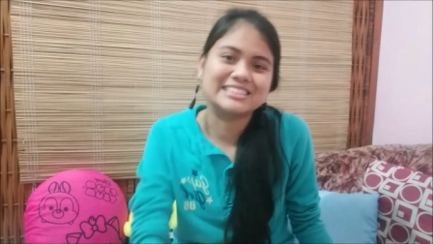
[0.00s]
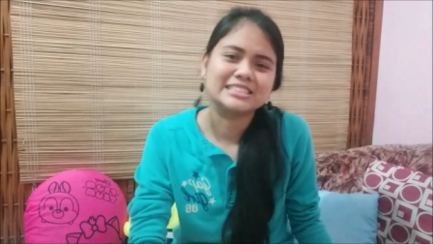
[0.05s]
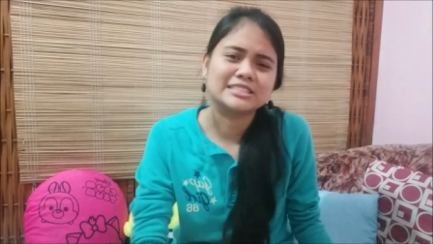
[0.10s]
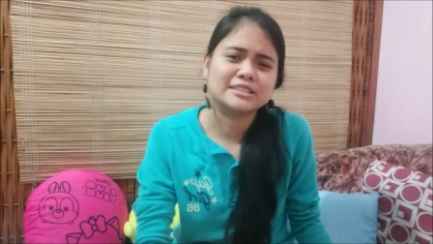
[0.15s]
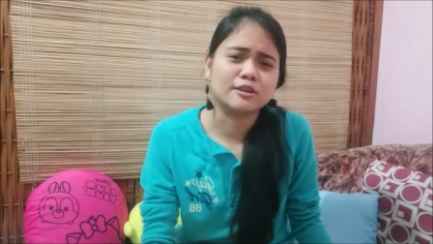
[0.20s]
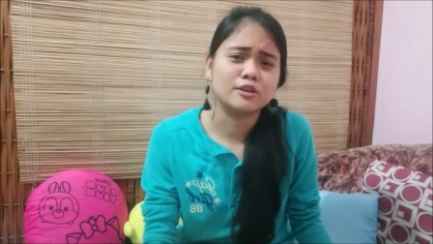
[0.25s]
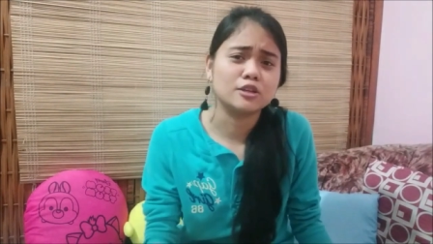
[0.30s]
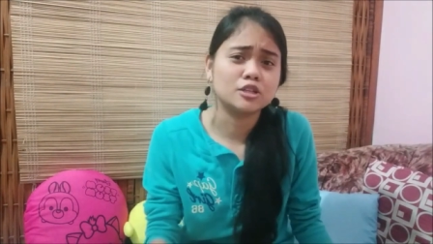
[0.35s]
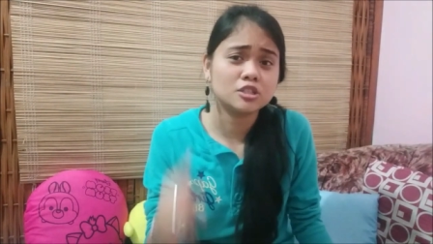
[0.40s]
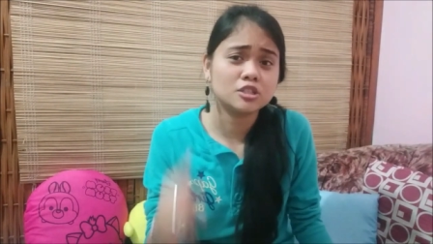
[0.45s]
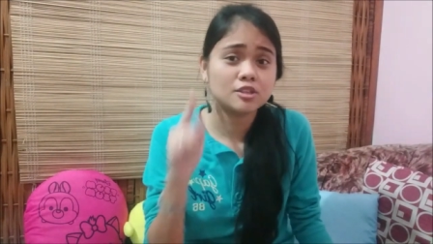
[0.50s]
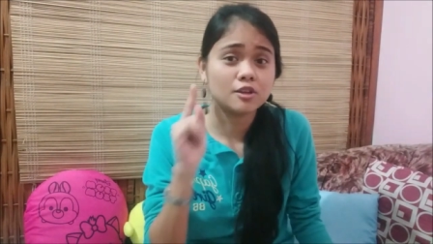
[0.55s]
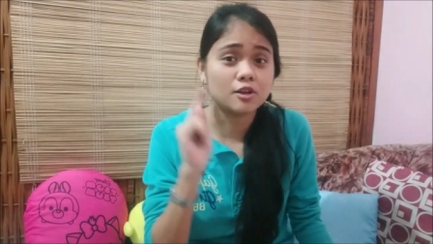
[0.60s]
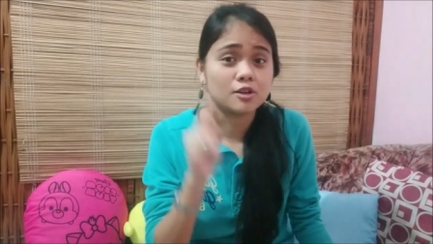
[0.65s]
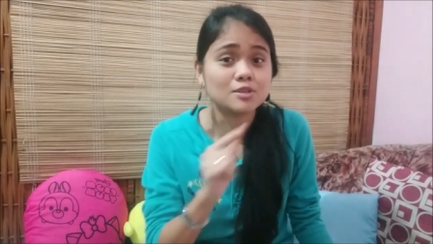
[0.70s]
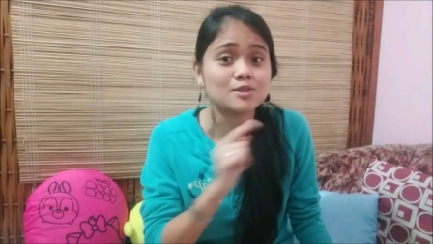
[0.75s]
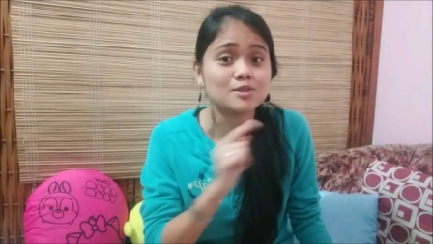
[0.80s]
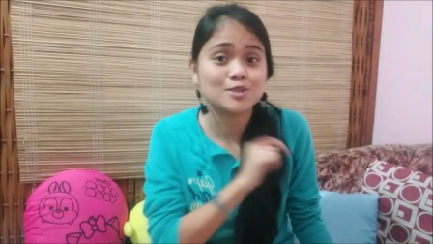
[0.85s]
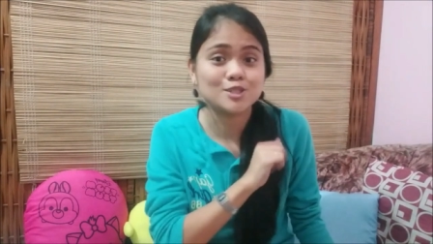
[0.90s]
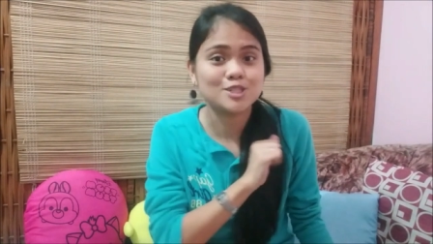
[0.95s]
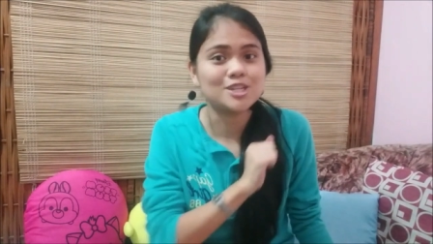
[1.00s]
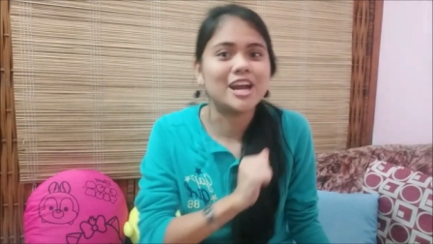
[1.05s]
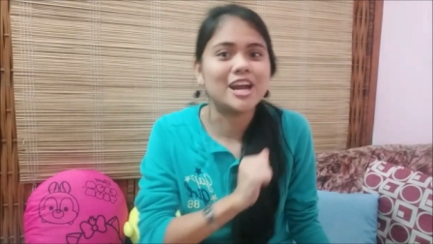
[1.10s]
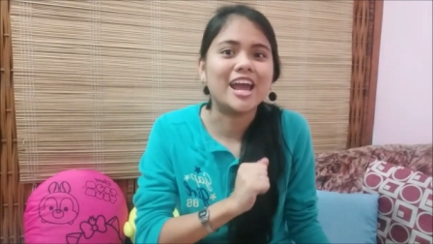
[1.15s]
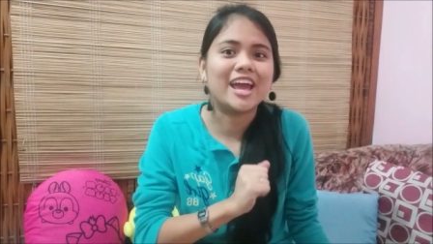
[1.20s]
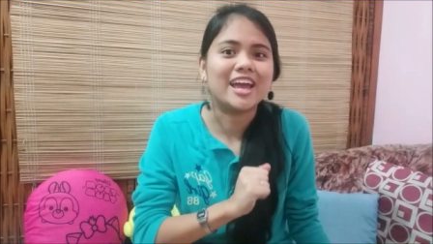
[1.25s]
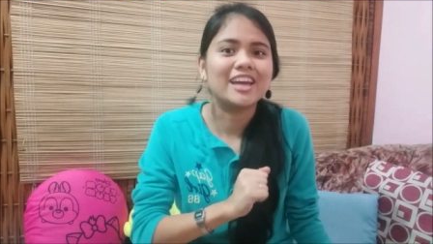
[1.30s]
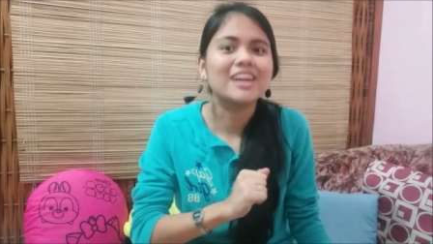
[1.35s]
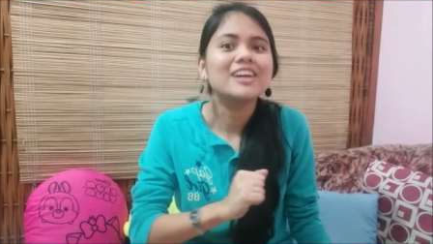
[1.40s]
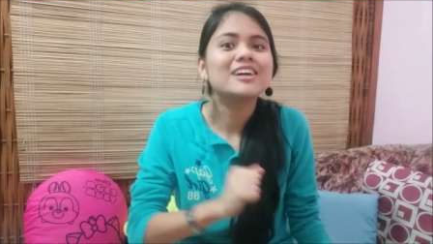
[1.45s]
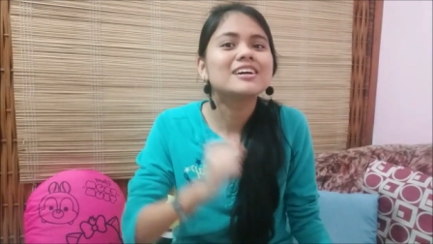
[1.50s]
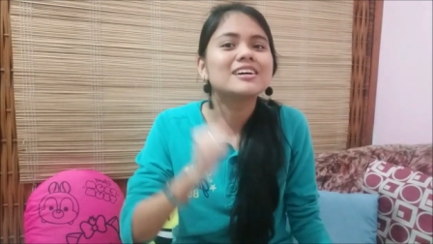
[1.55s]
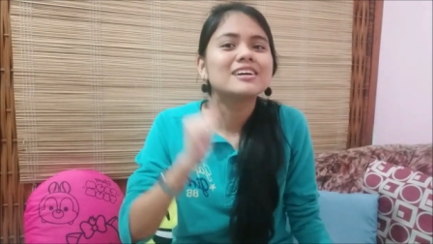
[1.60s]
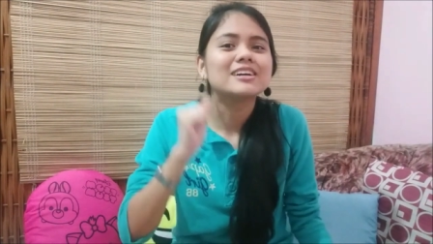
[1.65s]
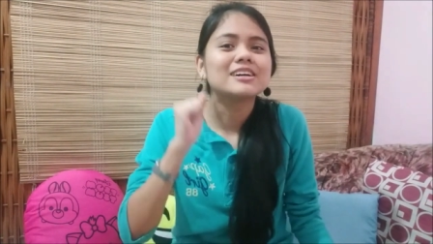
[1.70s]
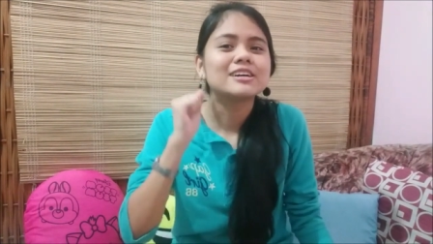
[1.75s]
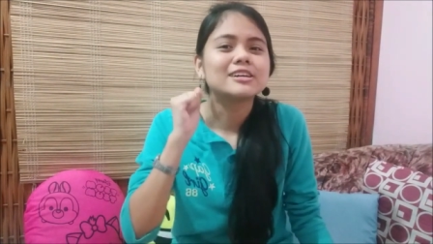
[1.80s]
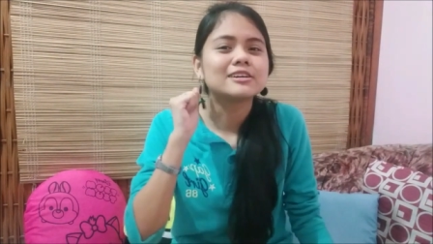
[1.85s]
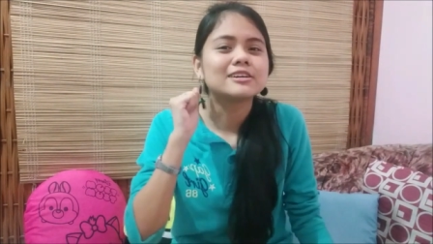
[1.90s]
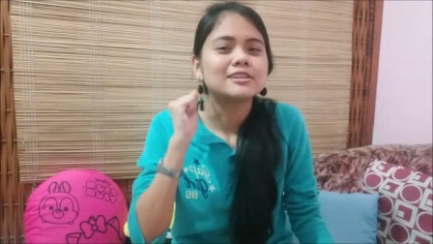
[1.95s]
So you should also try
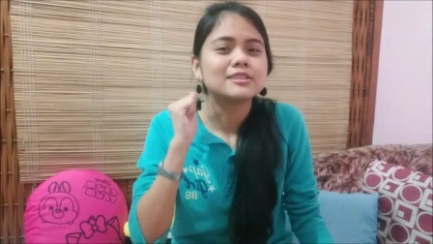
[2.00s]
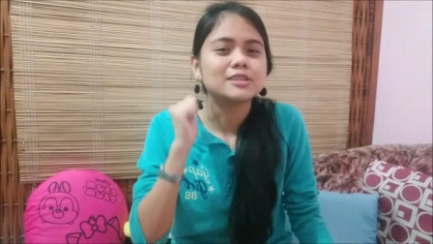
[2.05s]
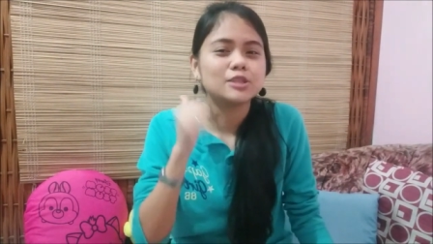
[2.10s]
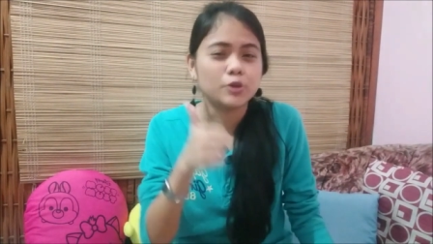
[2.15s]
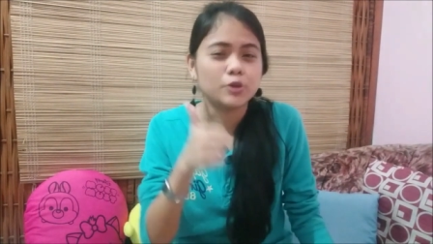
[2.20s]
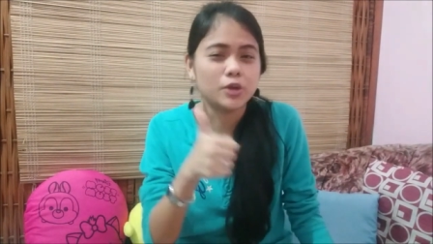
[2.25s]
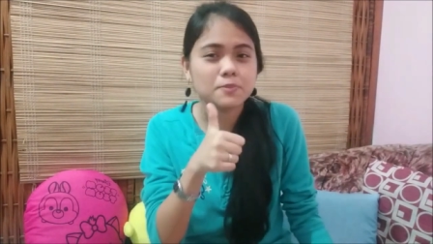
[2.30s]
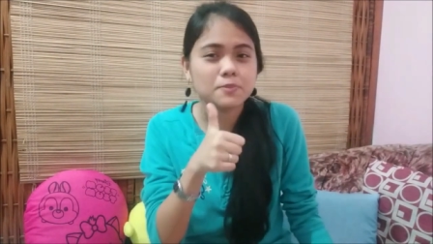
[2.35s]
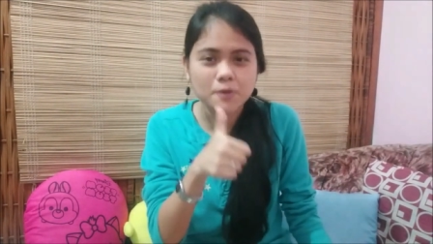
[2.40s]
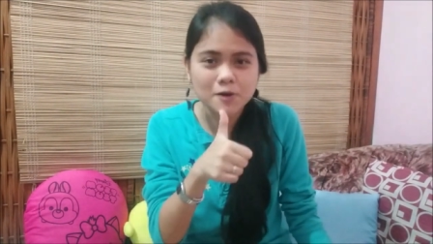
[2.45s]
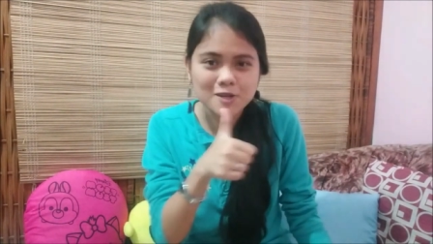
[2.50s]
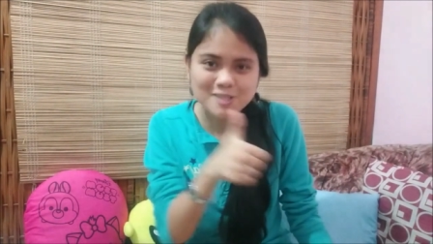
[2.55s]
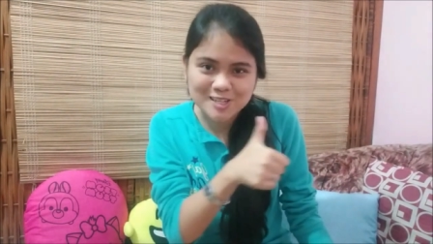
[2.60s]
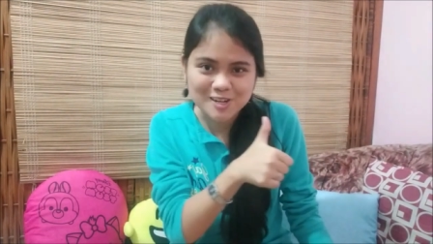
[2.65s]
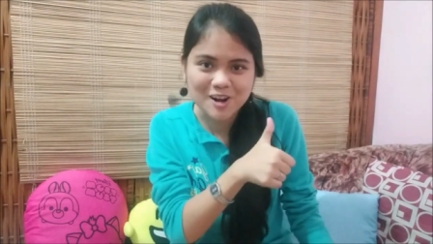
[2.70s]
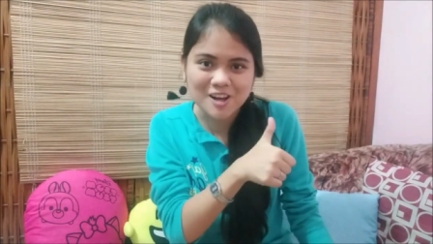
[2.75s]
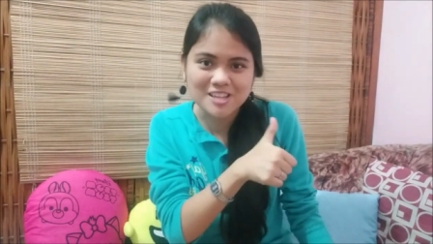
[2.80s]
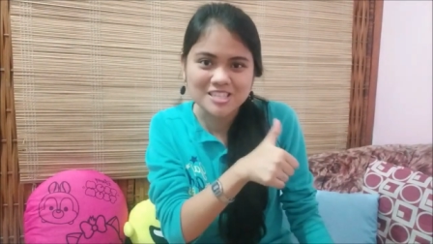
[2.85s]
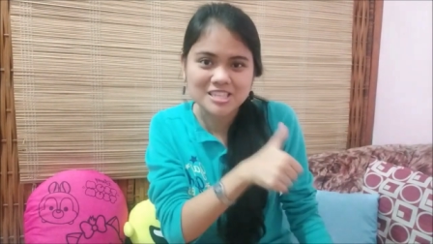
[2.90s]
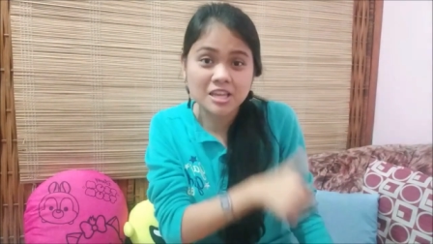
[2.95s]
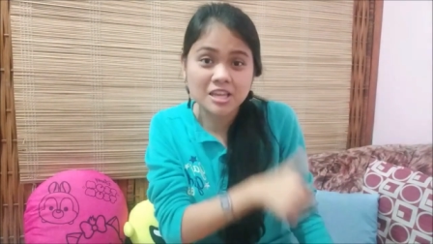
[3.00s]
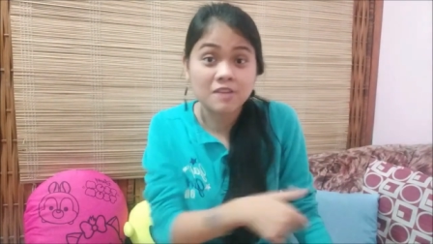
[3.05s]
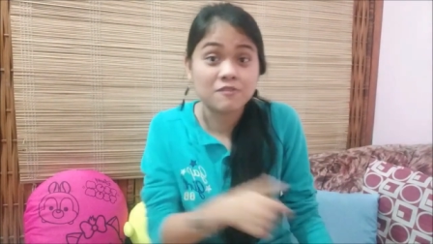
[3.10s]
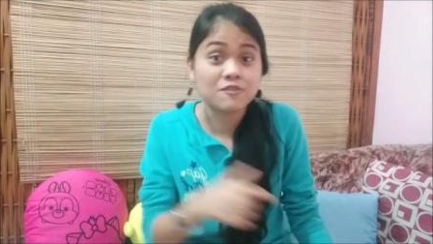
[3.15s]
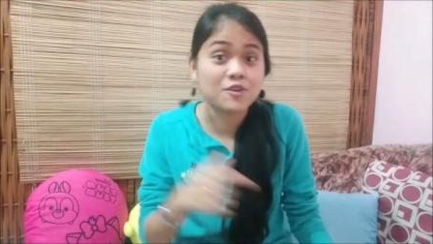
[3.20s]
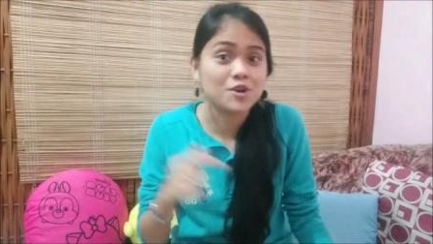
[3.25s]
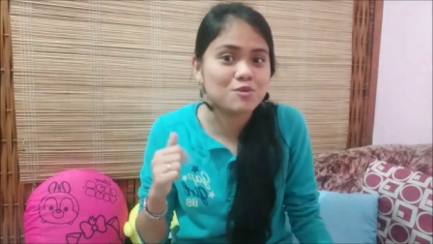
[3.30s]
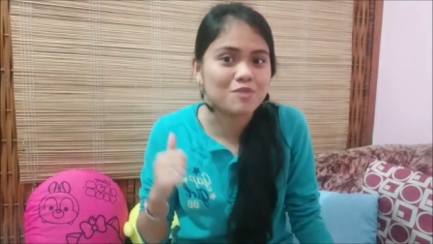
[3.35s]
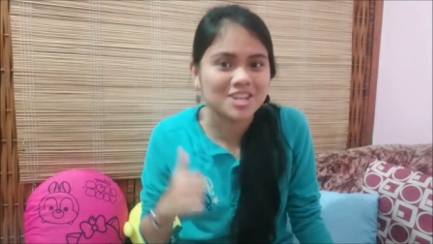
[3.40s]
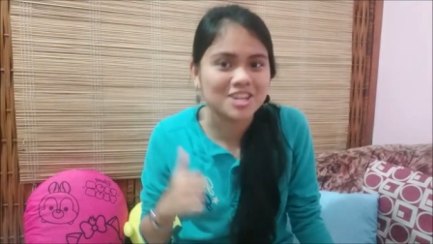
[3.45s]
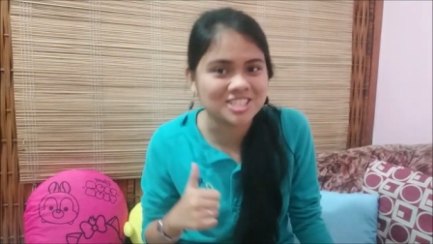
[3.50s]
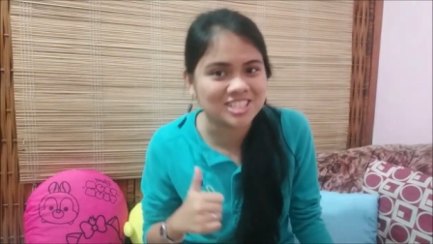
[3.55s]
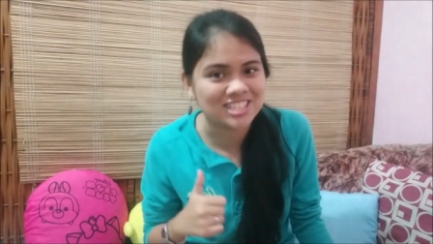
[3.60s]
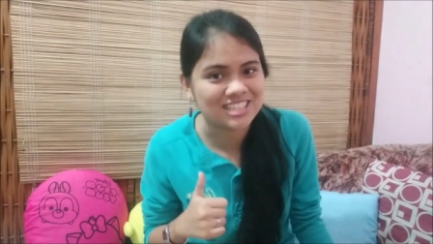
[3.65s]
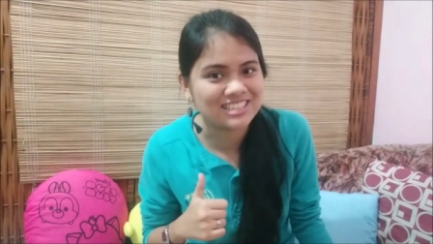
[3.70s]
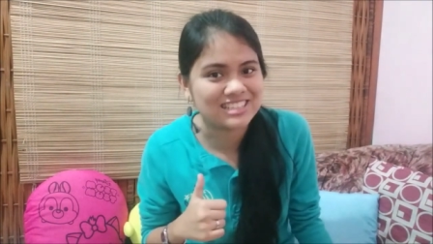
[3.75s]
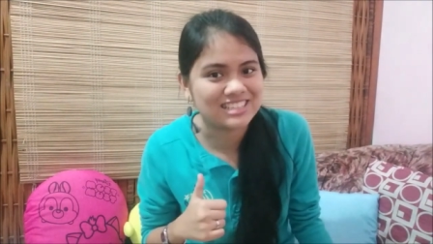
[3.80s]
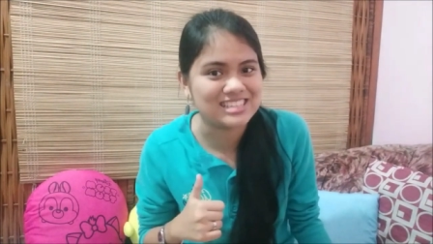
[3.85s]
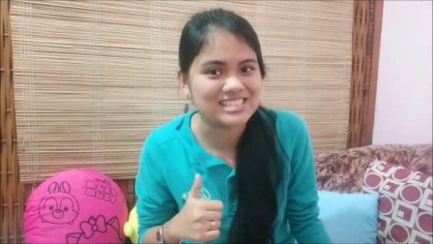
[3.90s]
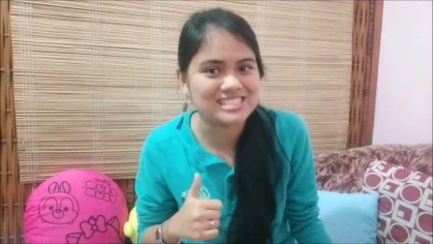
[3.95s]
doing post crossing if you're
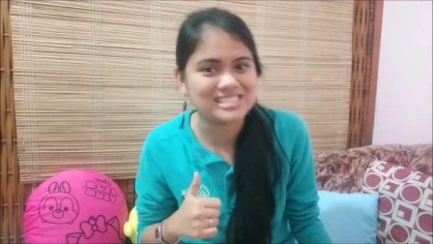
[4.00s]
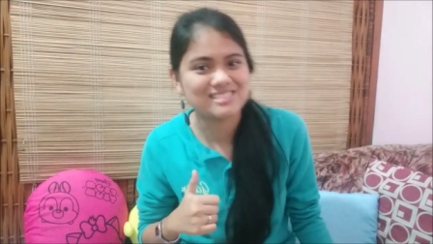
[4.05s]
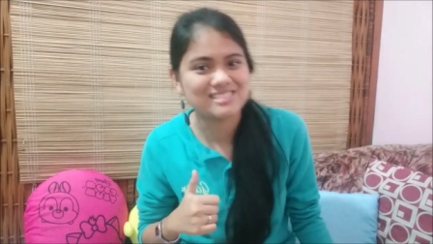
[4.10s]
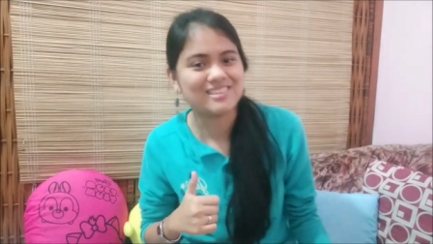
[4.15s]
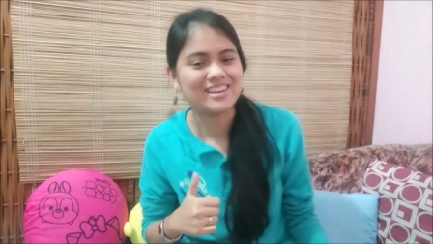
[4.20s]
watching this,